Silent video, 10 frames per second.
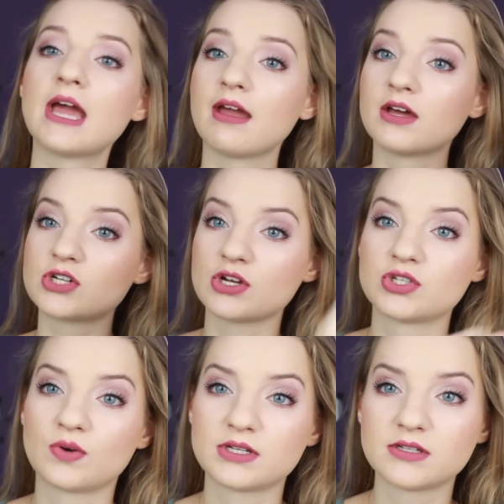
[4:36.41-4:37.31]
and all
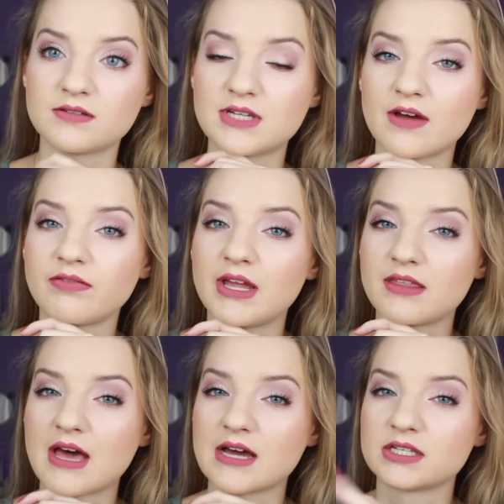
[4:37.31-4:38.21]
sorts of stuff
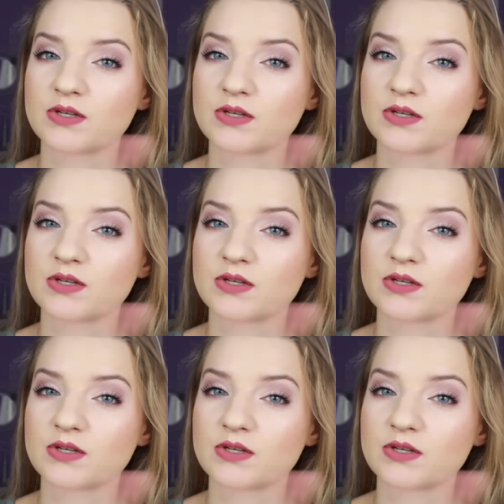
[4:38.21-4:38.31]
like that.